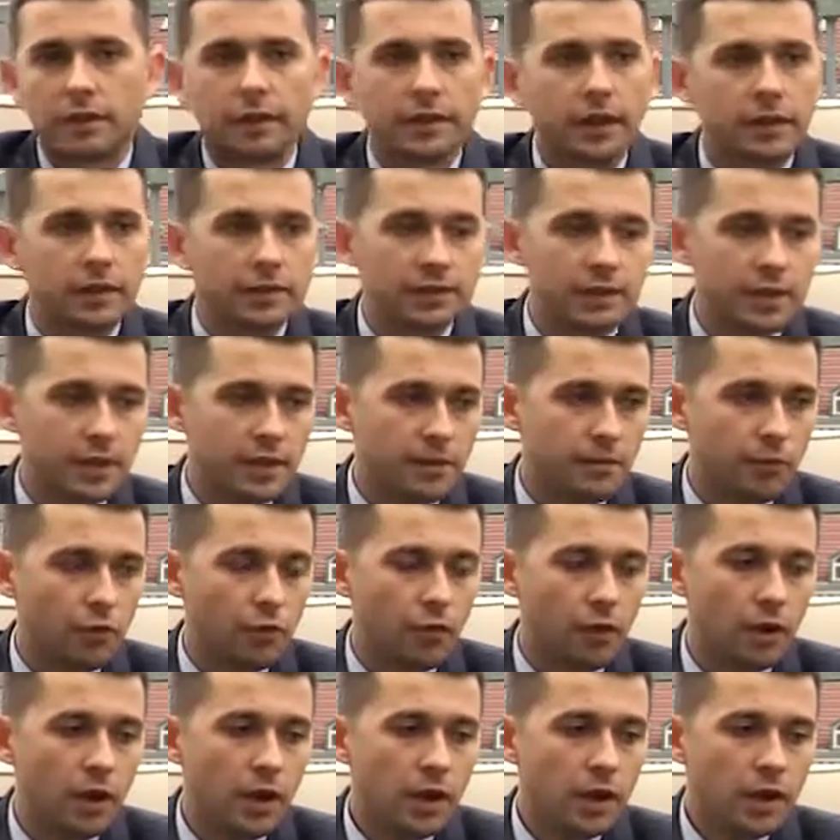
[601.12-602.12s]
that healthy
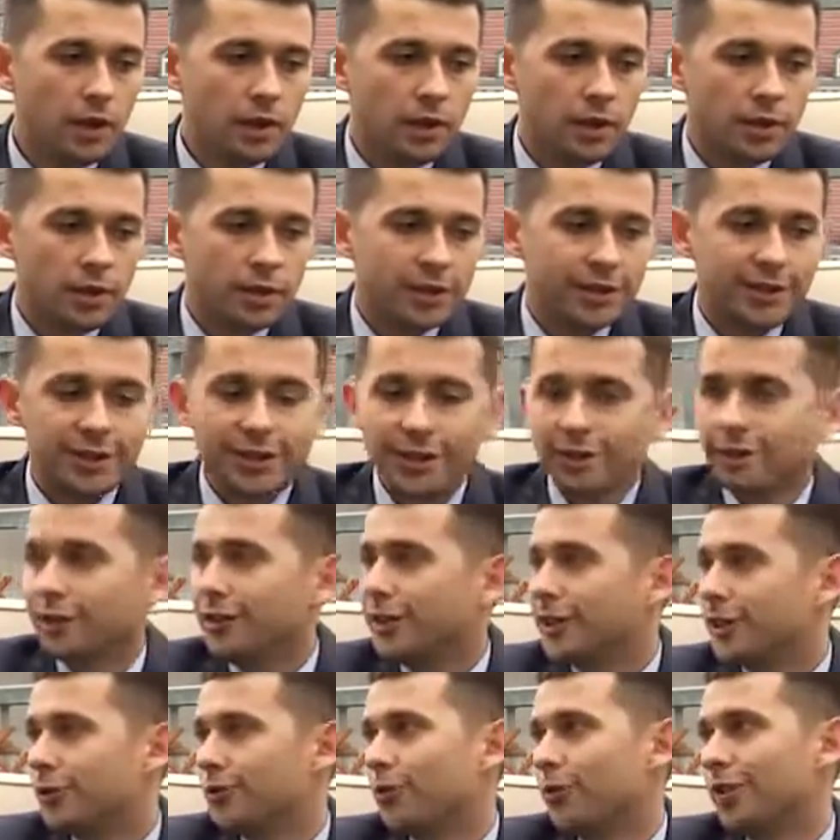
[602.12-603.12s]
anymore. Still,
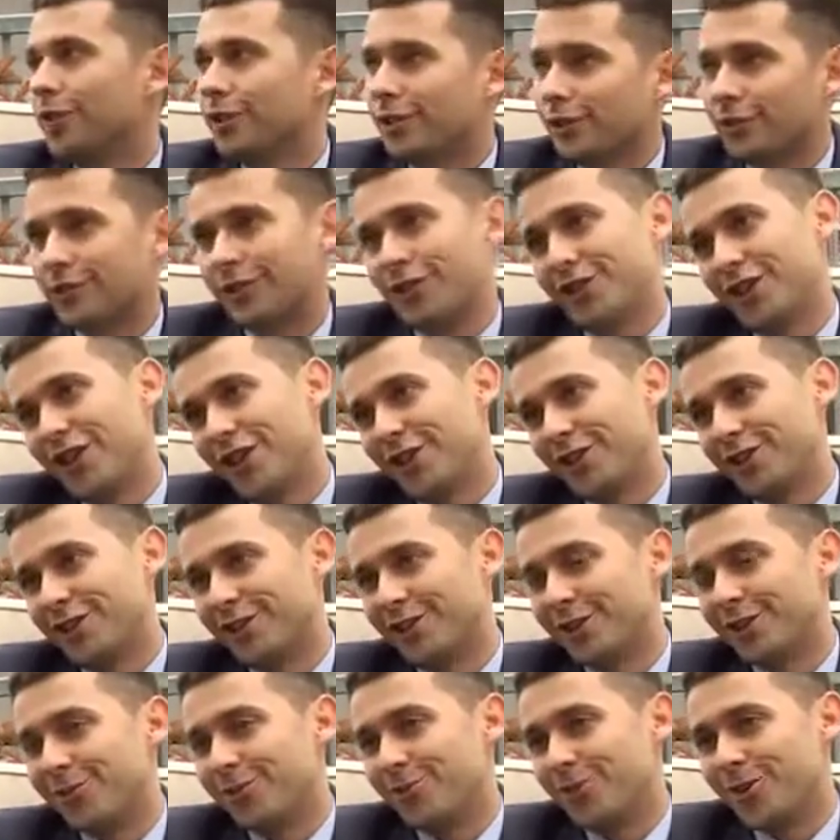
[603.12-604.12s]
it will not change the
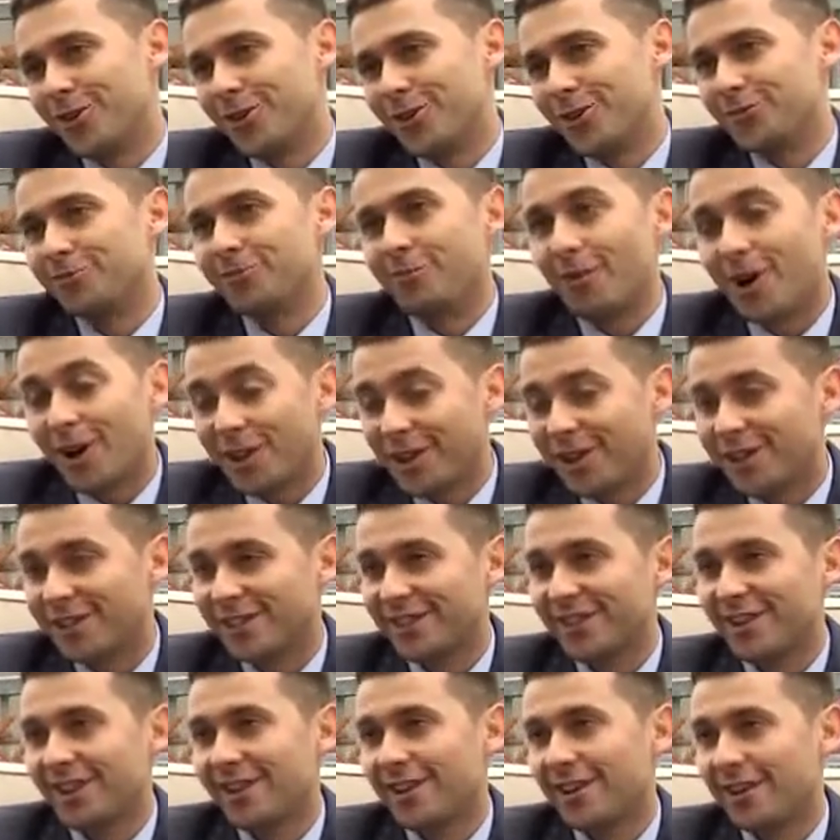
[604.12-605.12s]
situation. Money
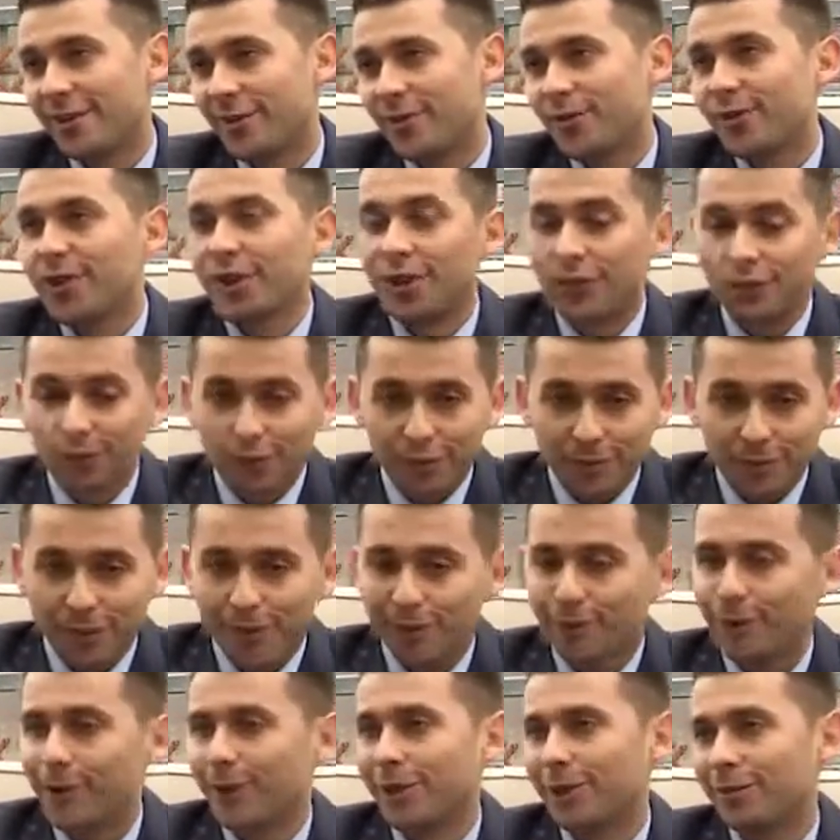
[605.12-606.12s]
is there. it will be
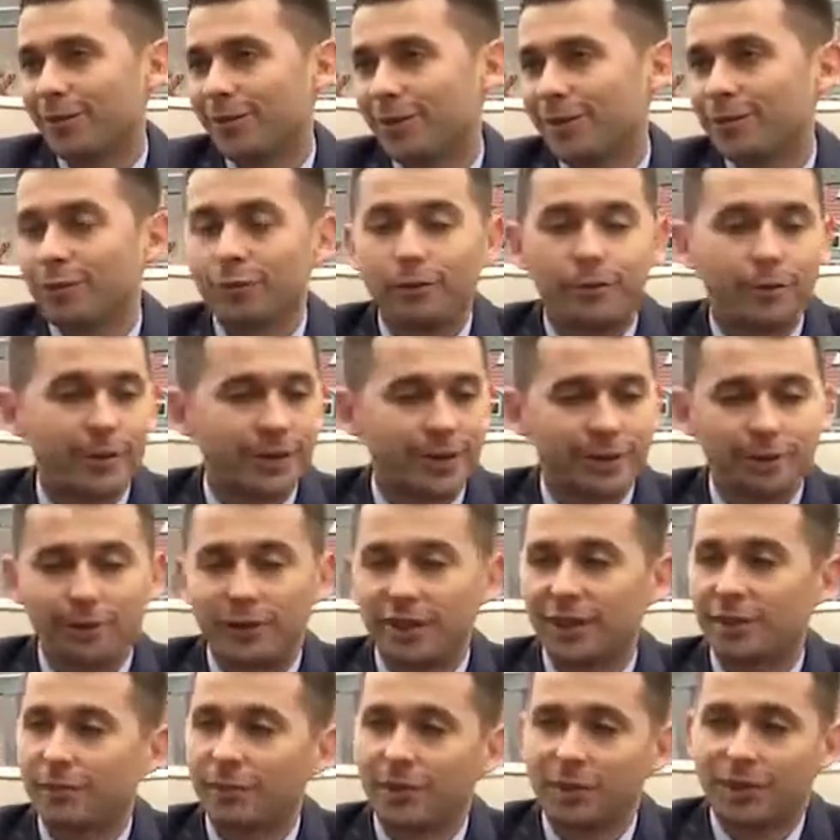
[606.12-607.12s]
available. It will be
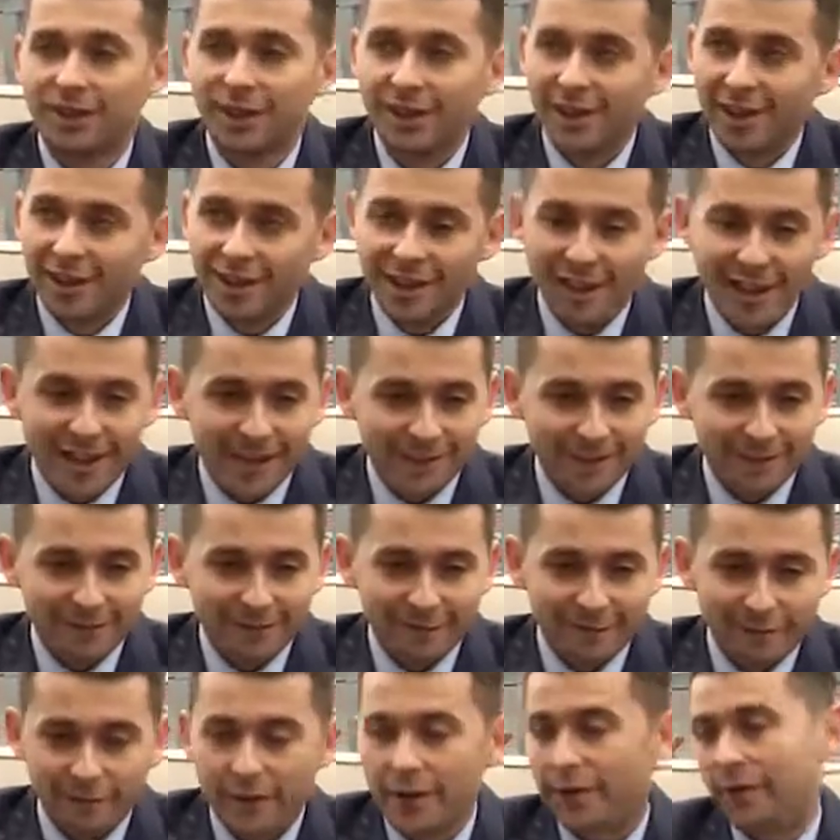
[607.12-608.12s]
available at
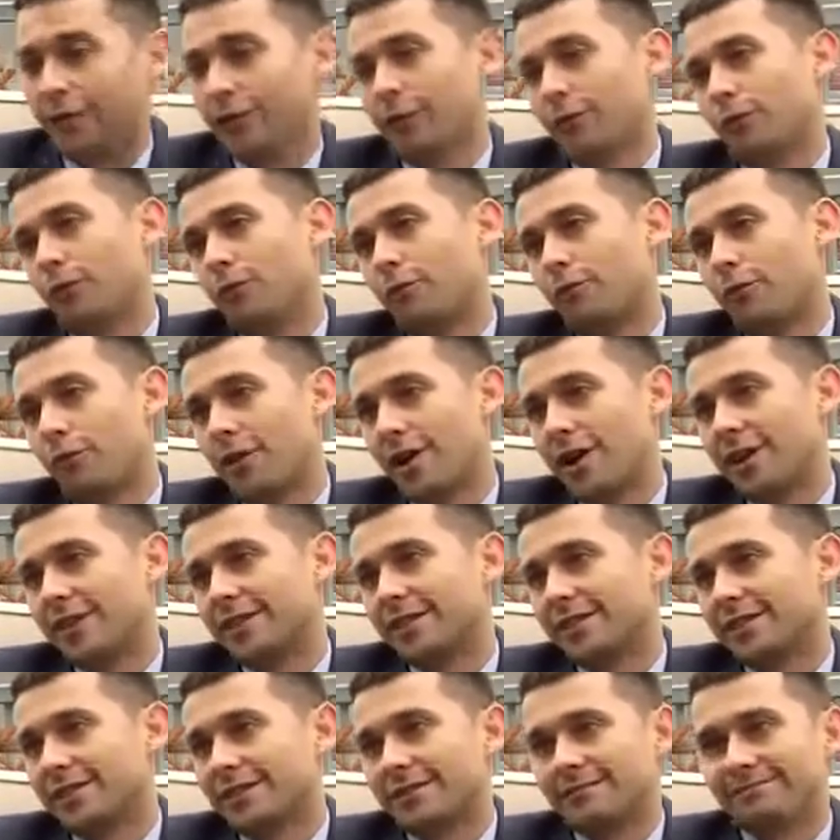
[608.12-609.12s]
very low
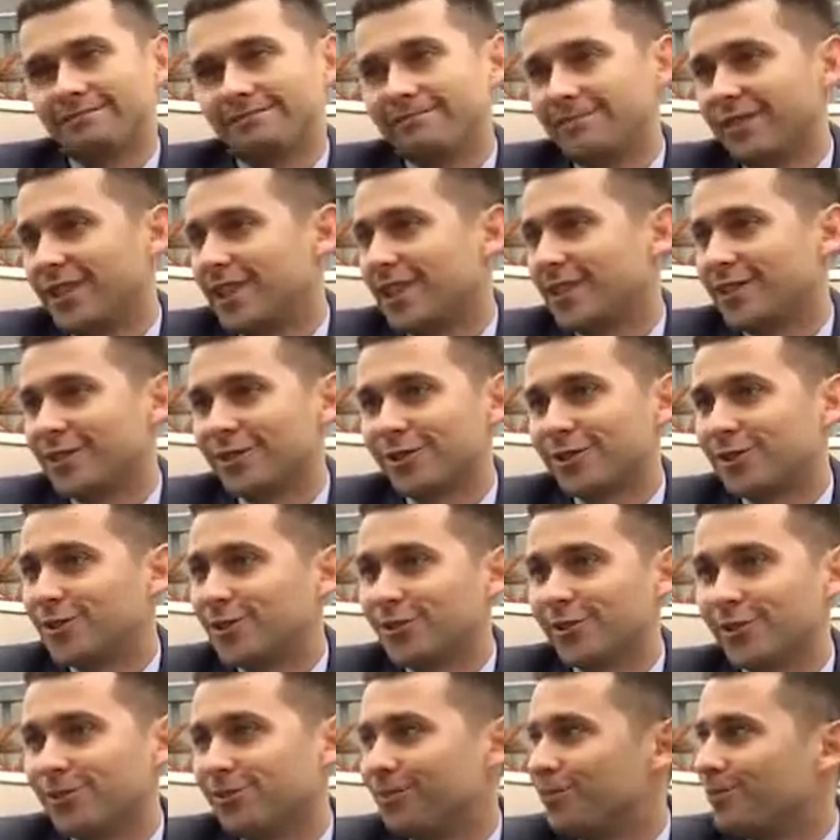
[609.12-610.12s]
price. Thus,
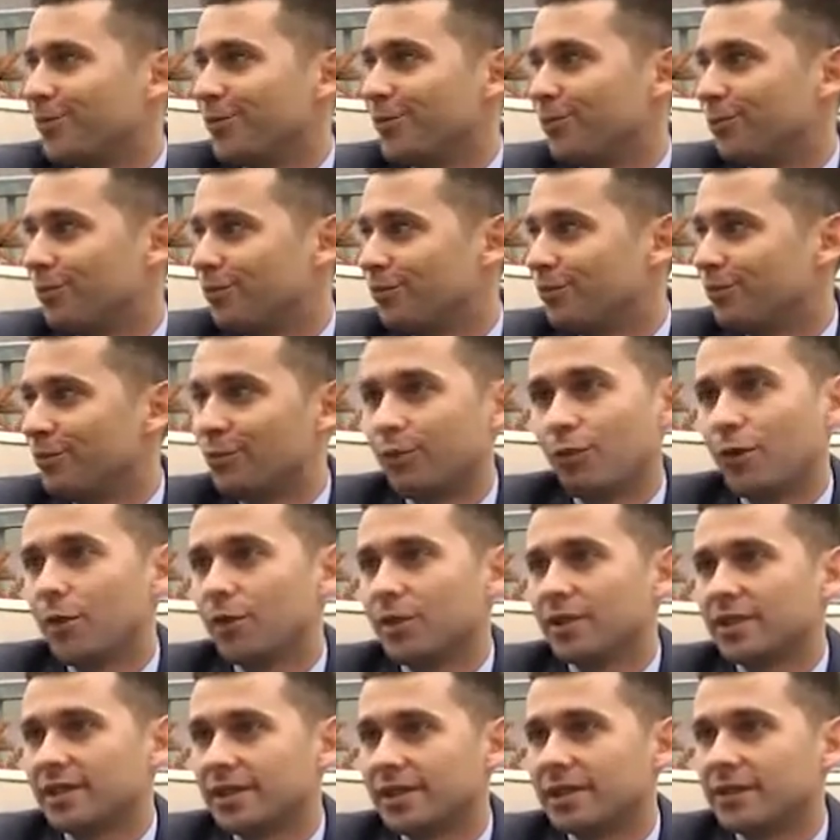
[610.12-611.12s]
we
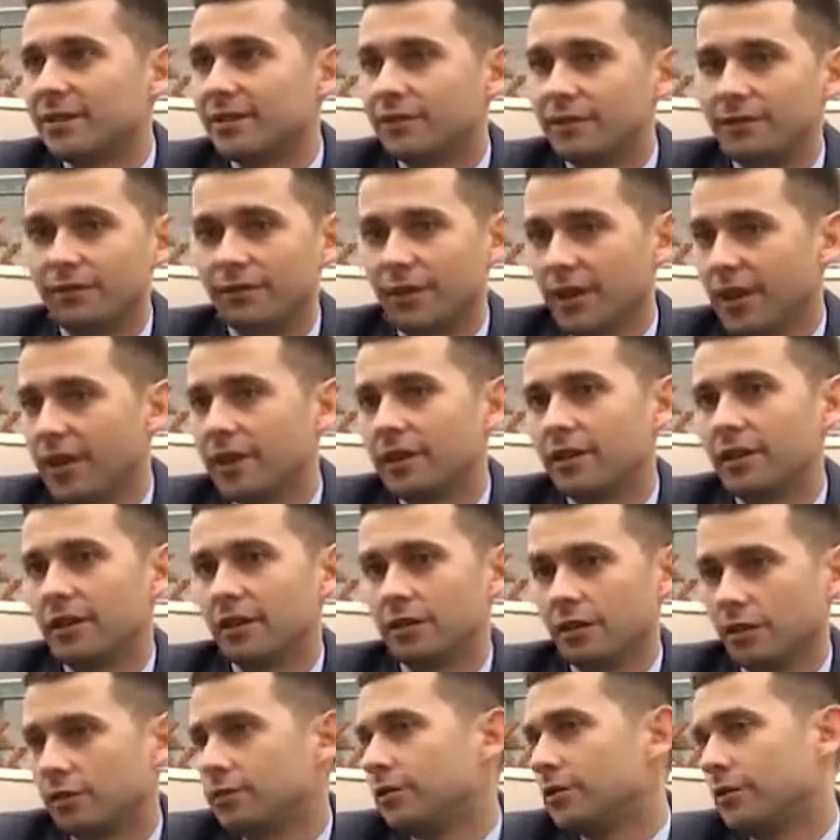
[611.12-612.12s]
will see really a
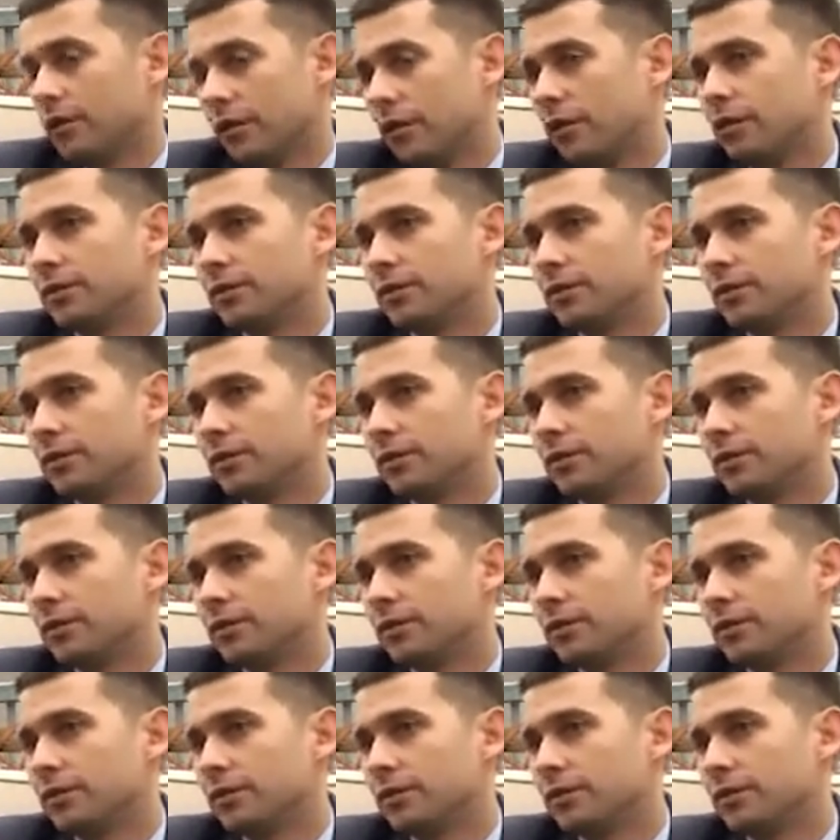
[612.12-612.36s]
long